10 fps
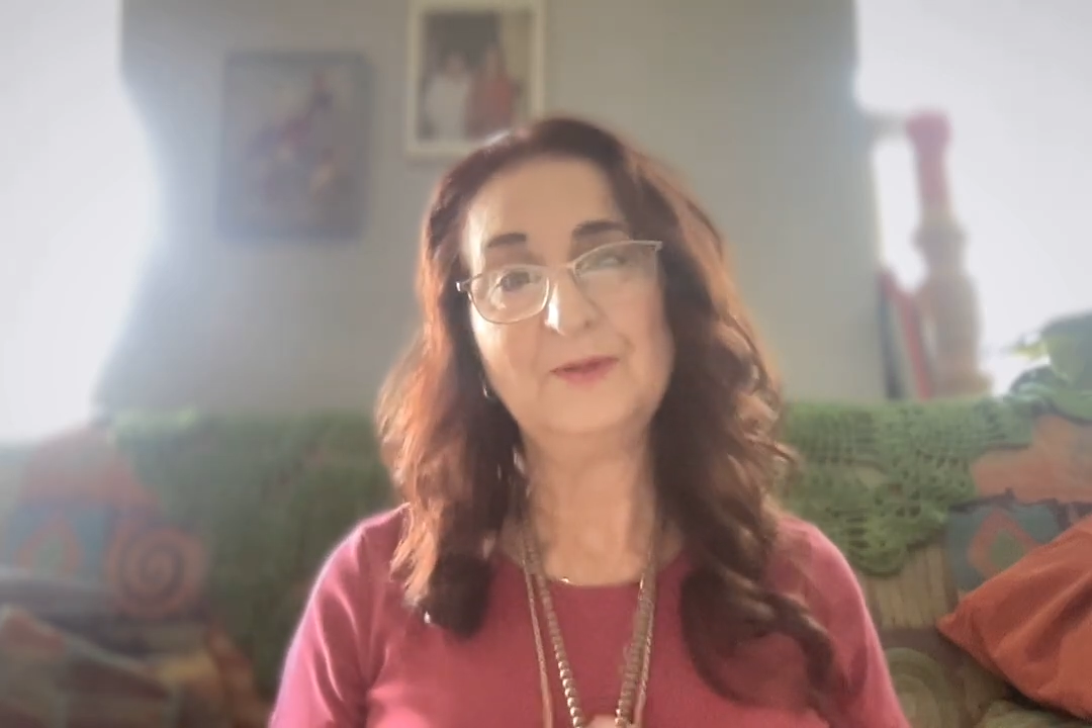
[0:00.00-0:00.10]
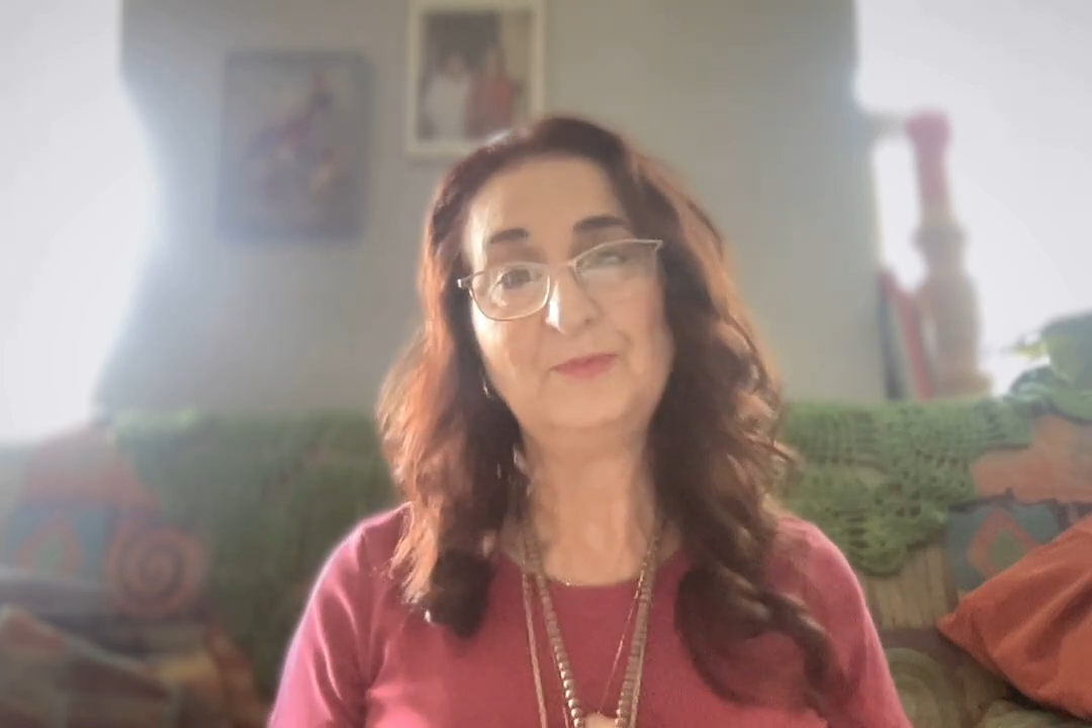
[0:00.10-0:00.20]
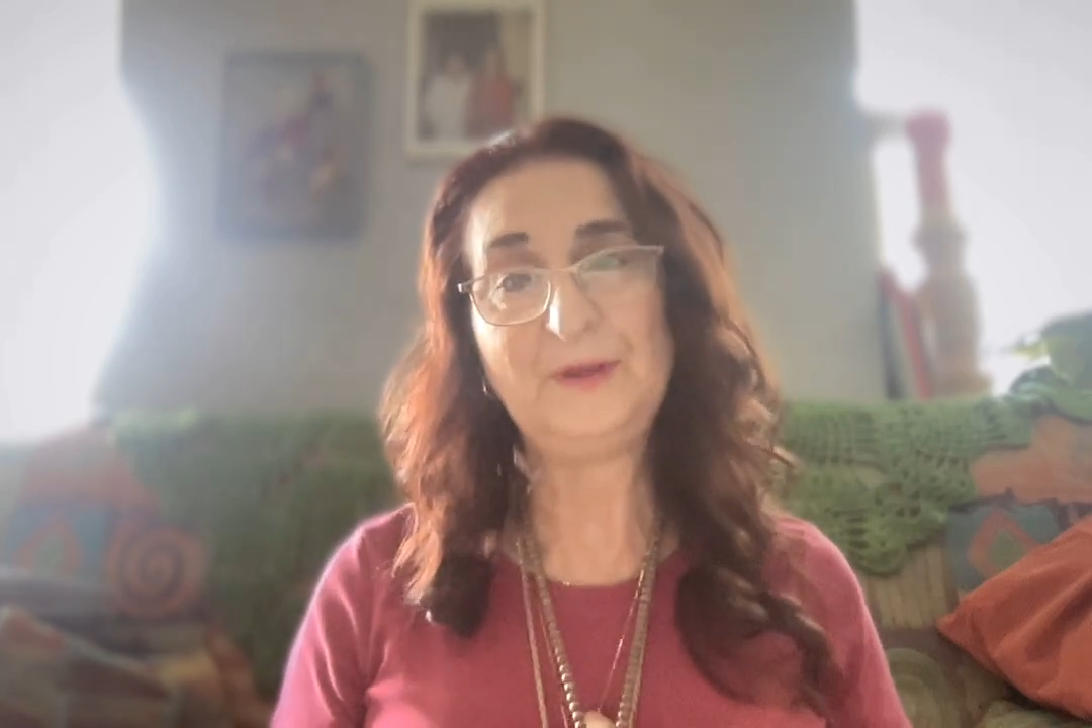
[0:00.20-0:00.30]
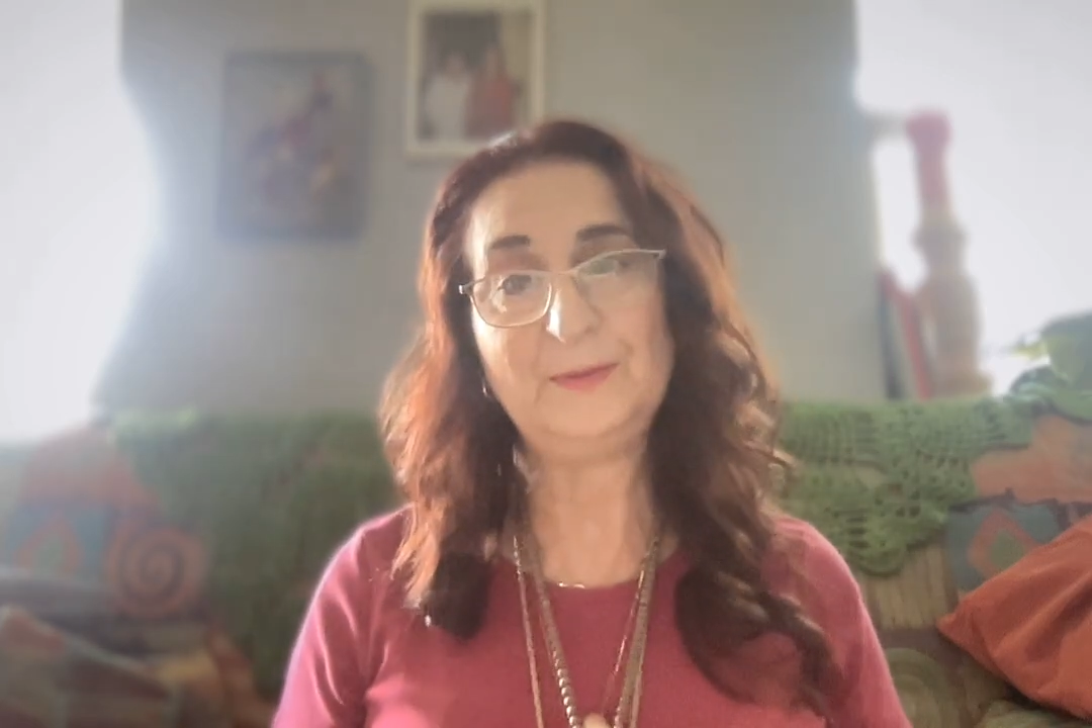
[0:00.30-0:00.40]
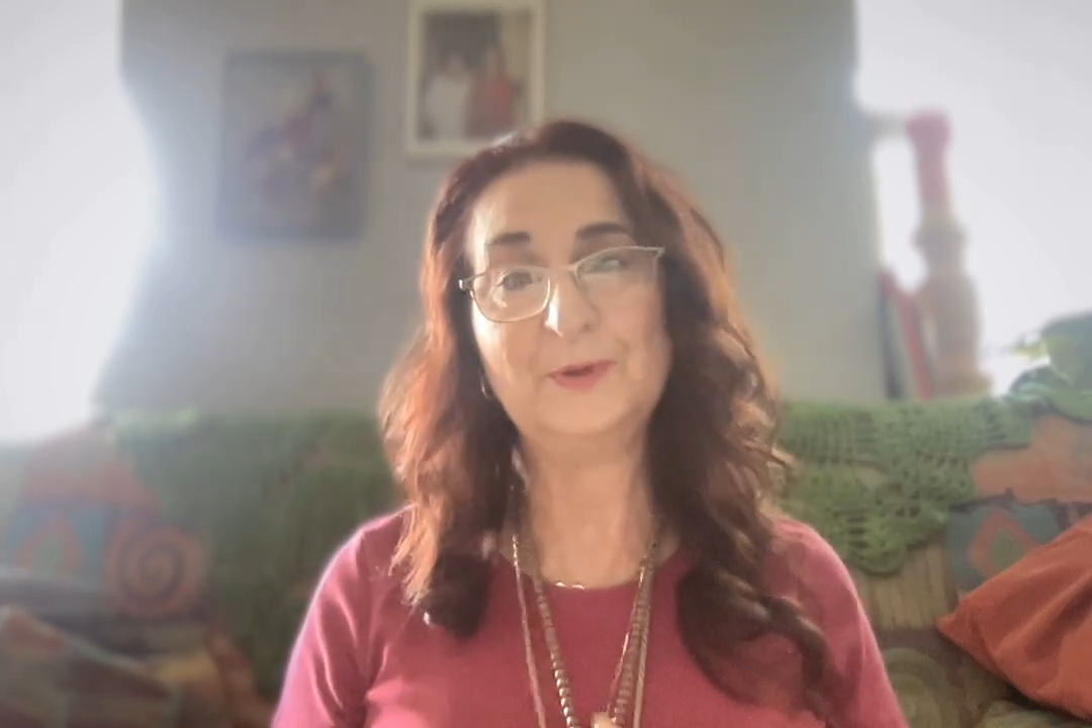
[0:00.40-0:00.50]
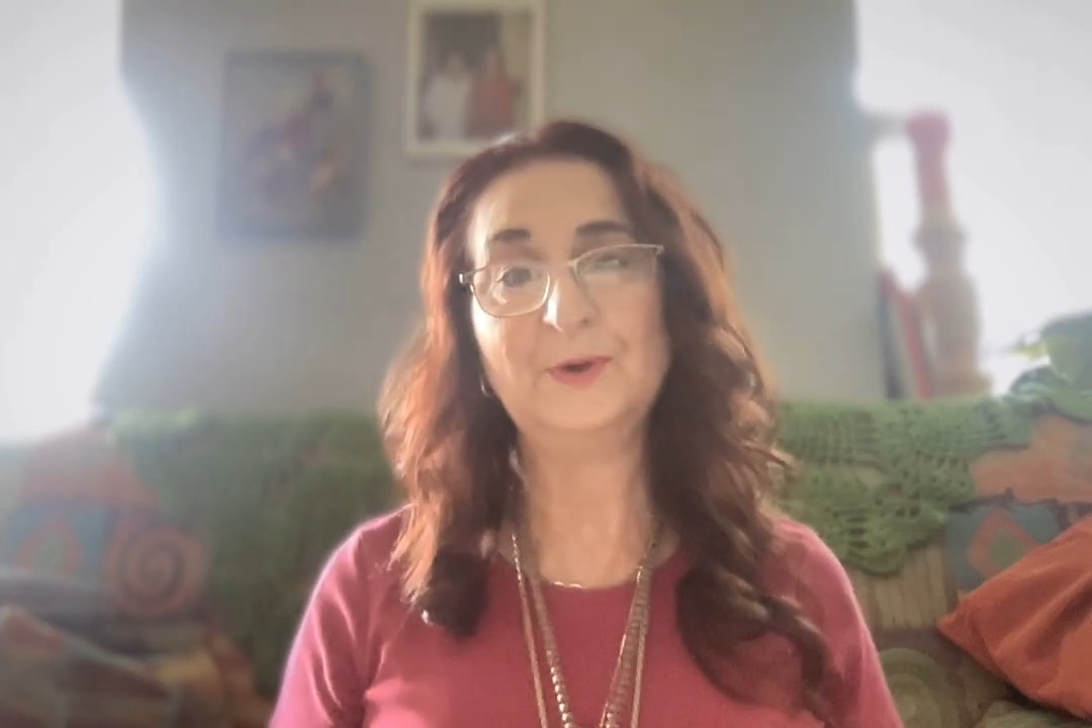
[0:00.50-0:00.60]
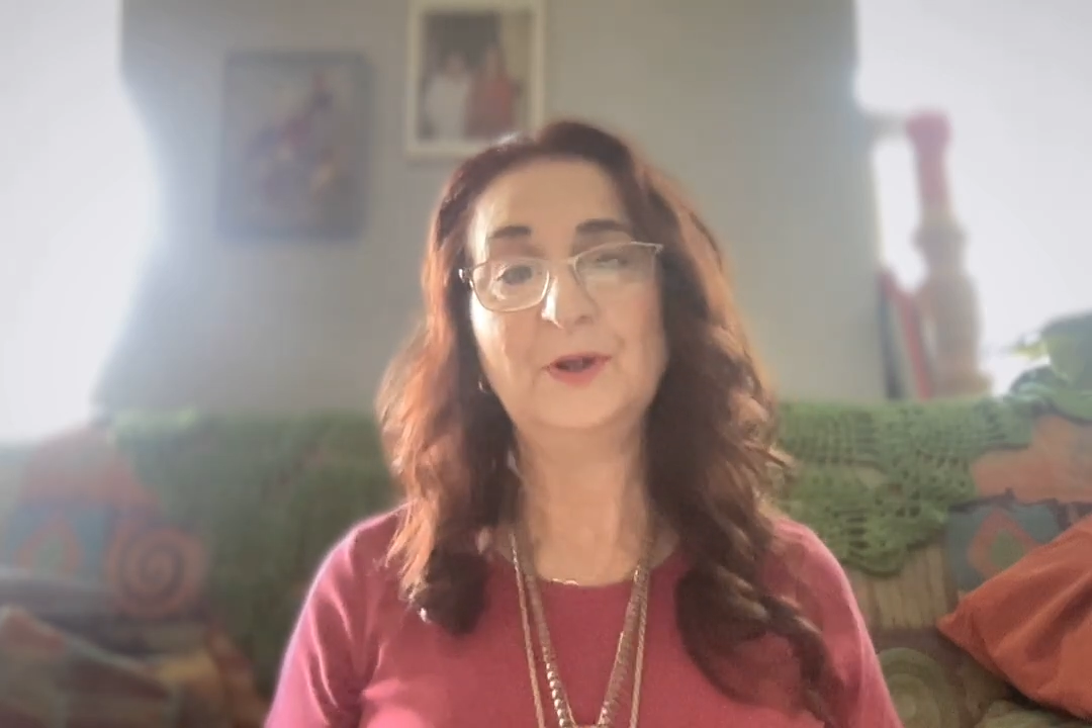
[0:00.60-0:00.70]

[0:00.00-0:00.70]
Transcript: people